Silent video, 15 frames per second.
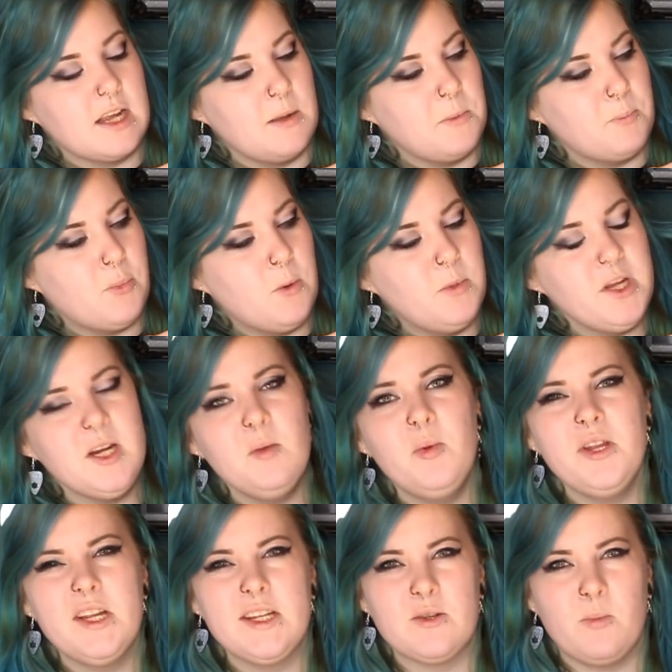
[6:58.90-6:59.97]
I'm probably going to
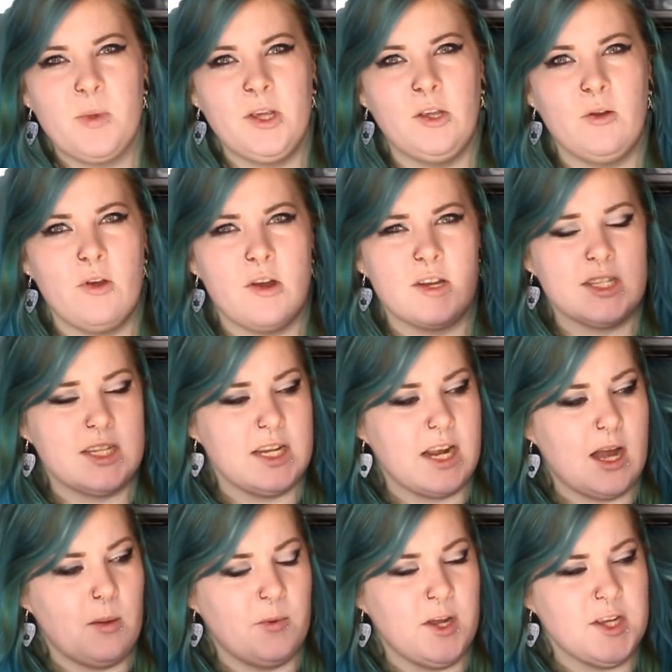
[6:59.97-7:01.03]
put this on my curiosity
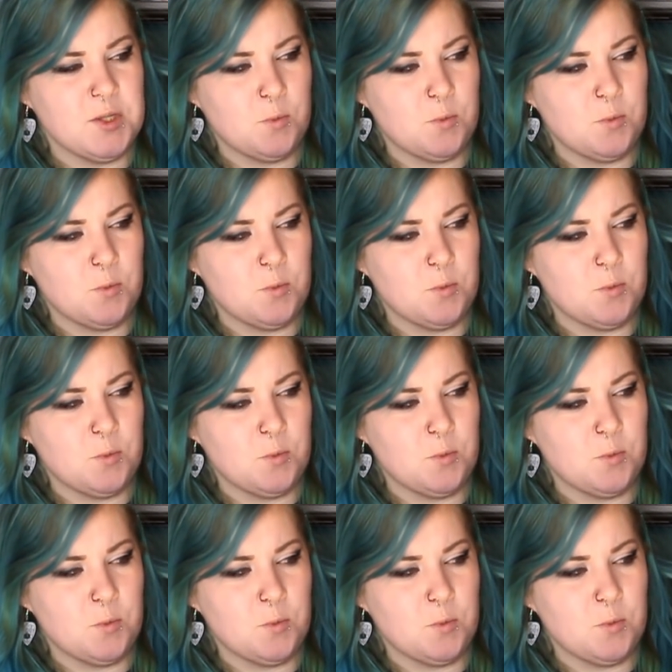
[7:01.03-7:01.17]
cabinet